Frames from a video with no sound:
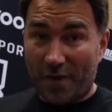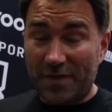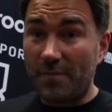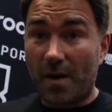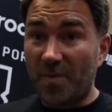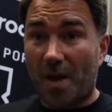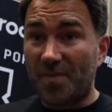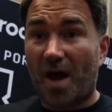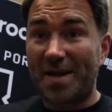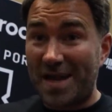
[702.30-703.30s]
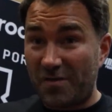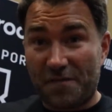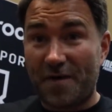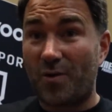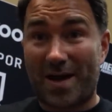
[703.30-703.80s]
I didn't I never
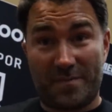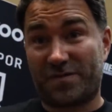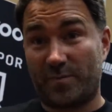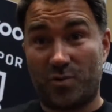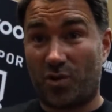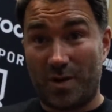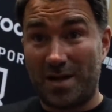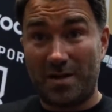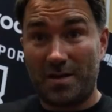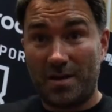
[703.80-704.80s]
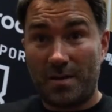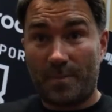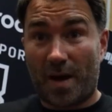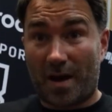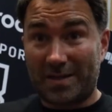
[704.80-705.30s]
felt comfortable doing it,
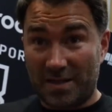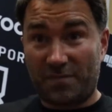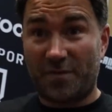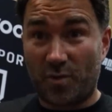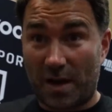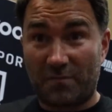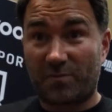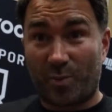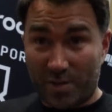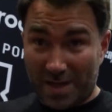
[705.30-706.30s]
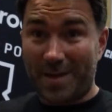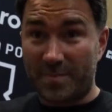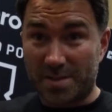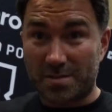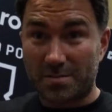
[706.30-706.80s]
but I did feel comfortable with the
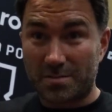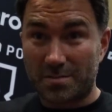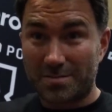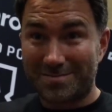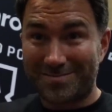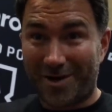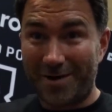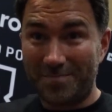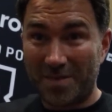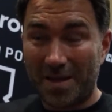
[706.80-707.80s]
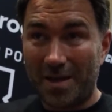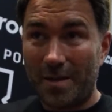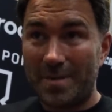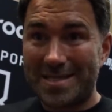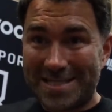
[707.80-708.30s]
numbers. Right.
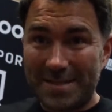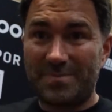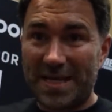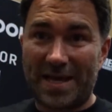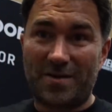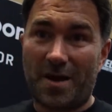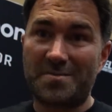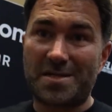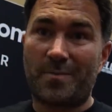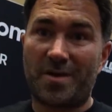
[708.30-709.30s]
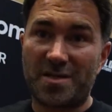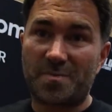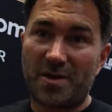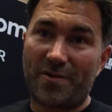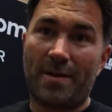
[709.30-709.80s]
Yeah. But deep down, I'm someone that's
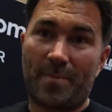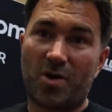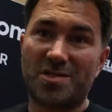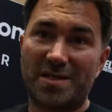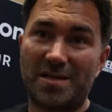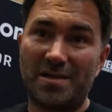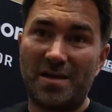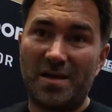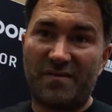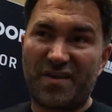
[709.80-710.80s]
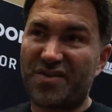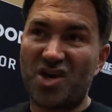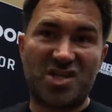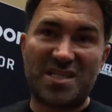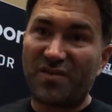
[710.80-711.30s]
been around boxing for
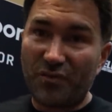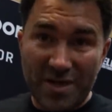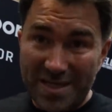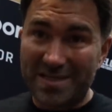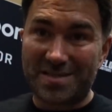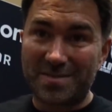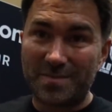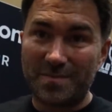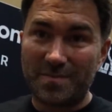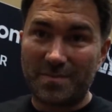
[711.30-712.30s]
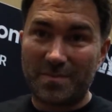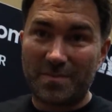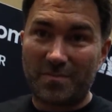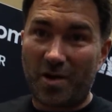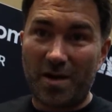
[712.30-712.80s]
33 years,
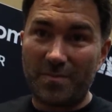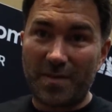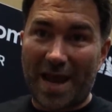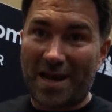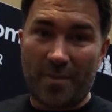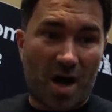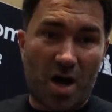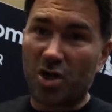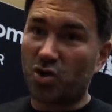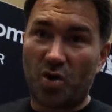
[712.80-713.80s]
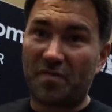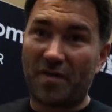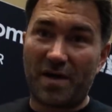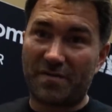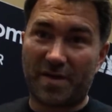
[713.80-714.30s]
right? And I'm a hardcore
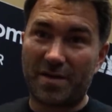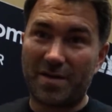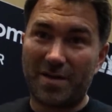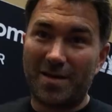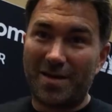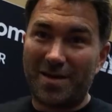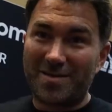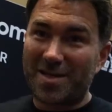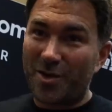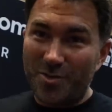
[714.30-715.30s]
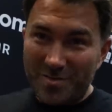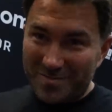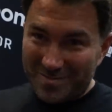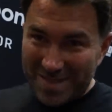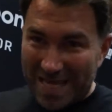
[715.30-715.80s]
fight fan. So
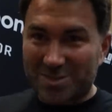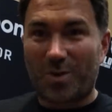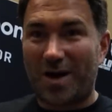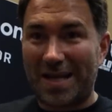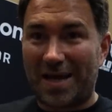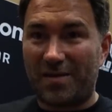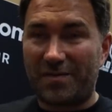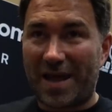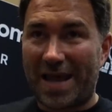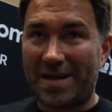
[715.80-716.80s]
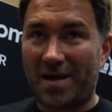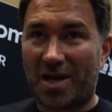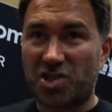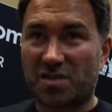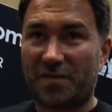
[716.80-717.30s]
that's what I love, and
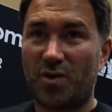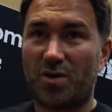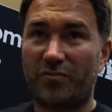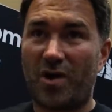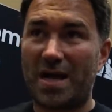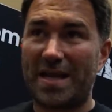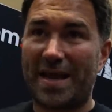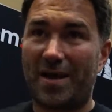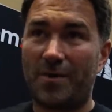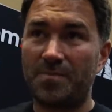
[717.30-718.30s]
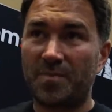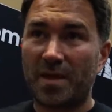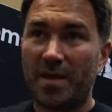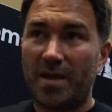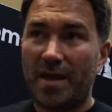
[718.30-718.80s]
I just feel that right now,
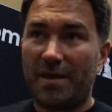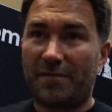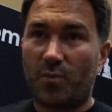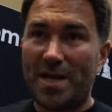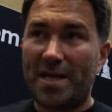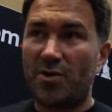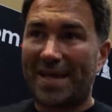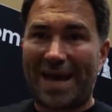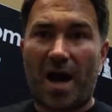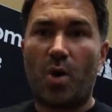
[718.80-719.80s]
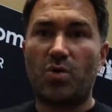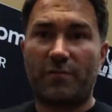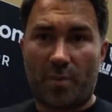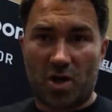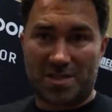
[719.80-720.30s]
if we don't get hold
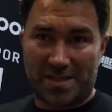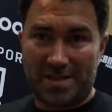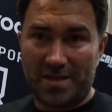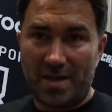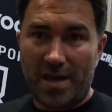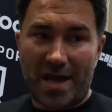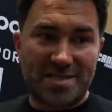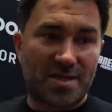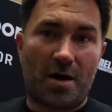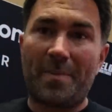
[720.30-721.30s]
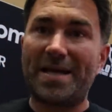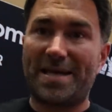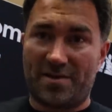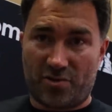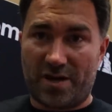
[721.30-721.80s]
of boxing and start
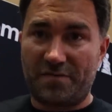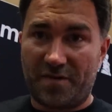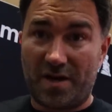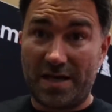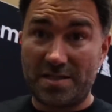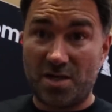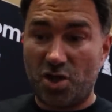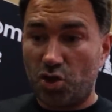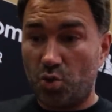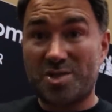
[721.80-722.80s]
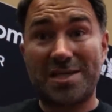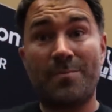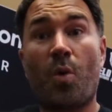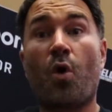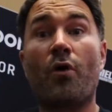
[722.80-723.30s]
making the great fights, you'll see
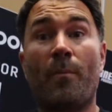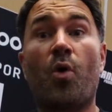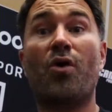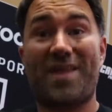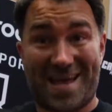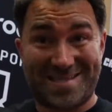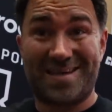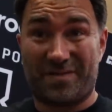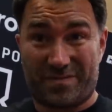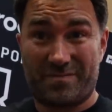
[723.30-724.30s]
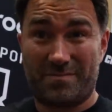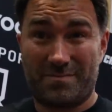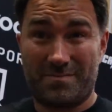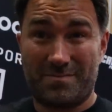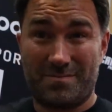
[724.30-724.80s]
more and more of that stuff. Mm.